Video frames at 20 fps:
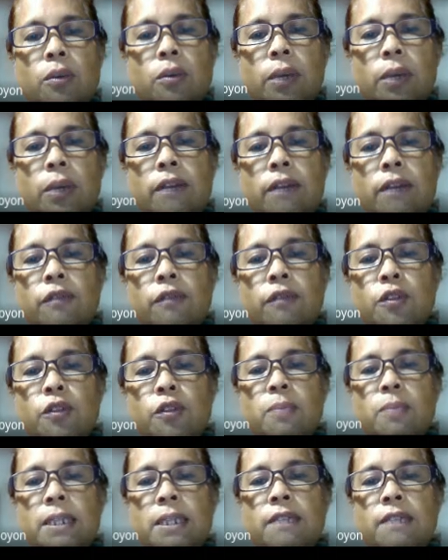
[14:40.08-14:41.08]
we have to
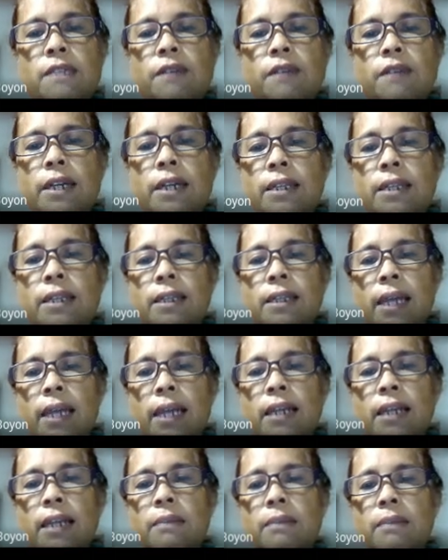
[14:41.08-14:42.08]
specify that the
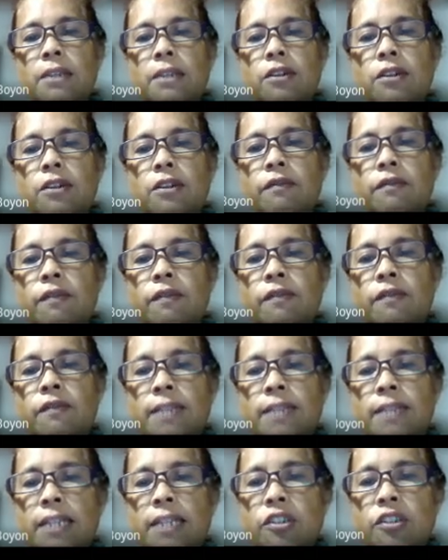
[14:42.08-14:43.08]
elements of
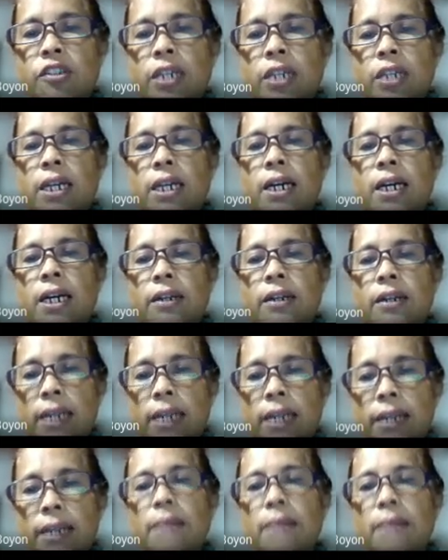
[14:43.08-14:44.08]
set J are
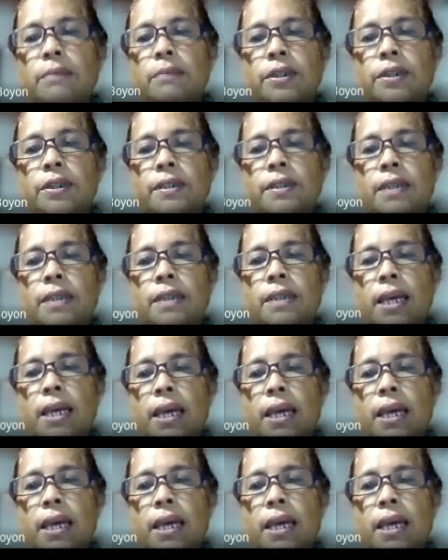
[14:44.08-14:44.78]
real numbers